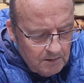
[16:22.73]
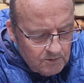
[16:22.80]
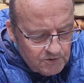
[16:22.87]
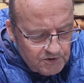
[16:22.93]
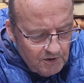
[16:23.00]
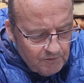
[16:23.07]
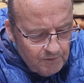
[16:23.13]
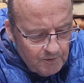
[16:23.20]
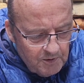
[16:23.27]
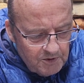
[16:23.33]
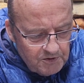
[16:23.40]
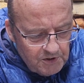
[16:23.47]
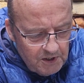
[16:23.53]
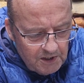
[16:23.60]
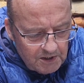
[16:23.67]
So from
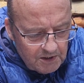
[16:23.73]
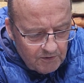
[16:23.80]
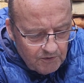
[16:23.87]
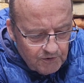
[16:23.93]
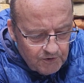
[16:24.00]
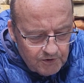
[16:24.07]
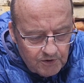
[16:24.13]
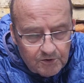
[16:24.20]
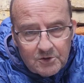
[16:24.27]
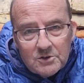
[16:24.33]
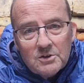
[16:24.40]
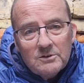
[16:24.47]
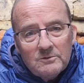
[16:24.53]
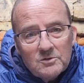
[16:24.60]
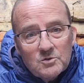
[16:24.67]
the 9th to
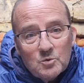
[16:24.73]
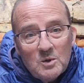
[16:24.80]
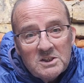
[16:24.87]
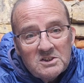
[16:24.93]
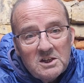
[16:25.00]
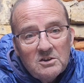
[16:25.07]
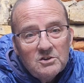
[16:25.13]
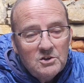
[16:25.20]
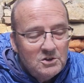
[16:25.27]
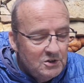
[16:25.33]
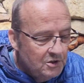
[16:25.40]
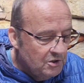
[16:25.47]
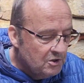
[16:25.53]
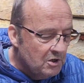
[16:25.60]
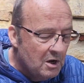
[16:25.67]
the
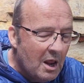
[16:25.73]
23rd,